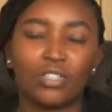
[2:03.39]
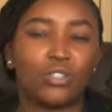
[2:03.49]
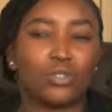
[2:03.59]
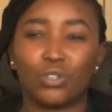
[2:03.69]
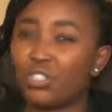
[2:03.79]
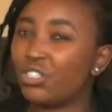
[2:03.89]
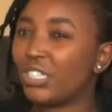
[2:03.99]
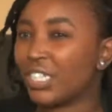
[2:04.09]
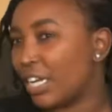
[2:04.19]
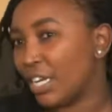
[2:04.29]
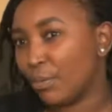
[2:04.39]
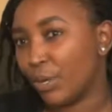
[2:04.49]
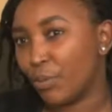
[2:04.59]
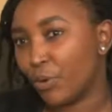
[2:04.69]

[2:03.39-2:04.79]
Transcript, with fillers: This is not just any